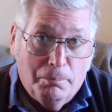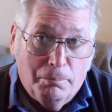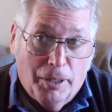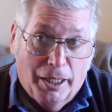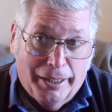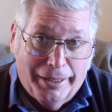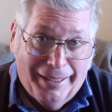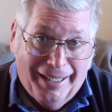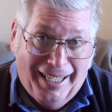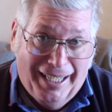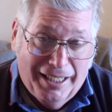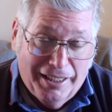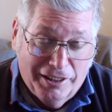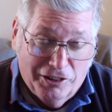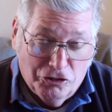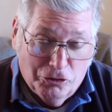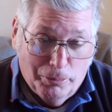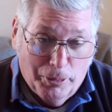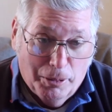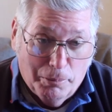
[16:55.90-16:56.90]
My dad,
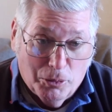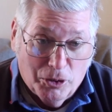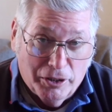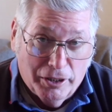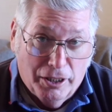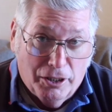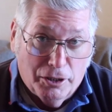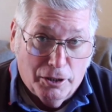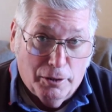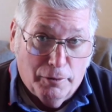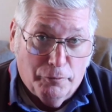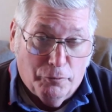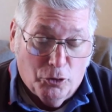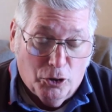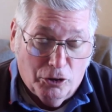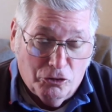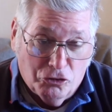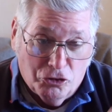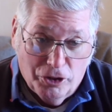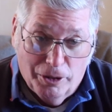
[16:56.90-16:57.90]
as a member of the
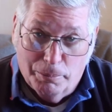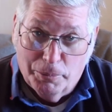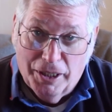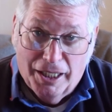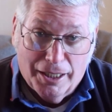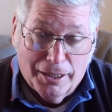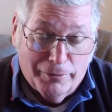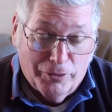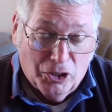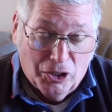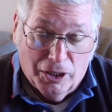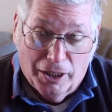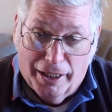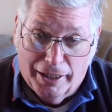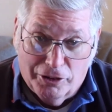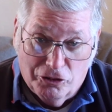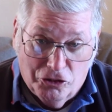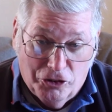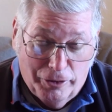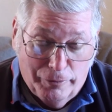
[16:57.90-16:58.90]
101st, jumped out of a
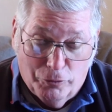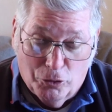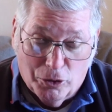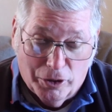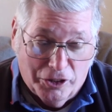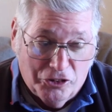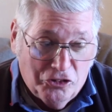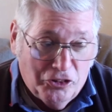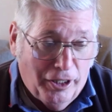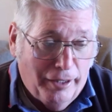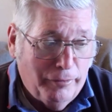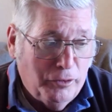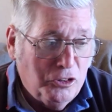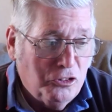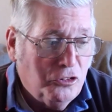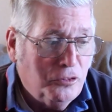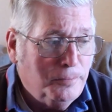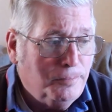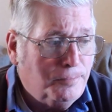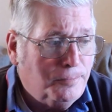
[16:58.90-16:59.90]
lot of
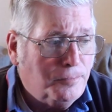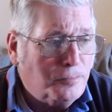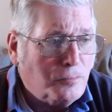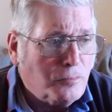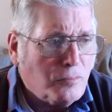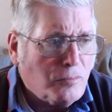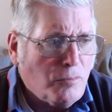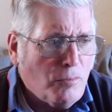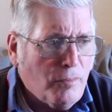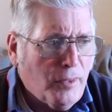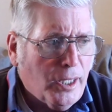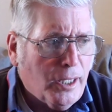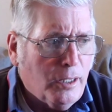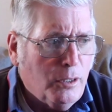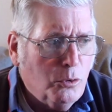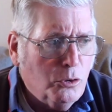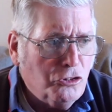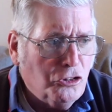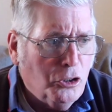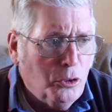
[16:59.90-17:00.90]
C-47s.
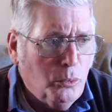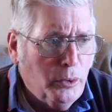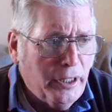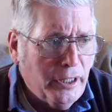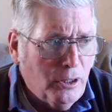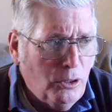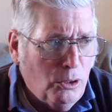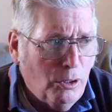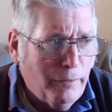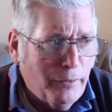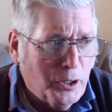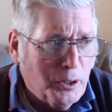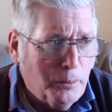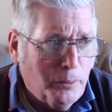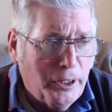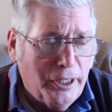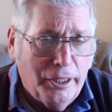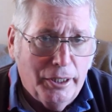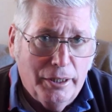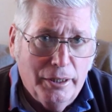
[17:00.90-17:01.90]
So we go over
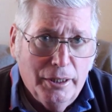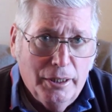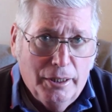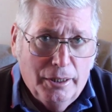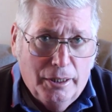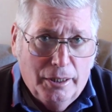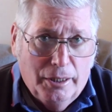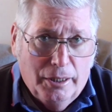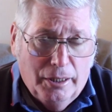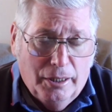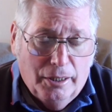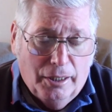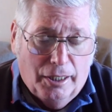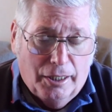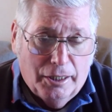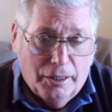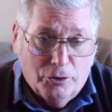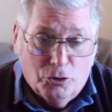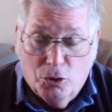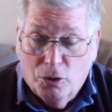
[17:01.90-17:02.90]
and we
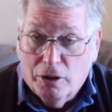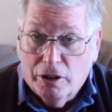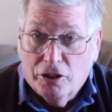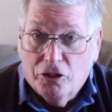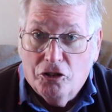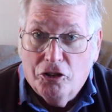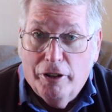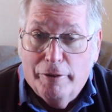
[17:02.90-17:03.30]
tour the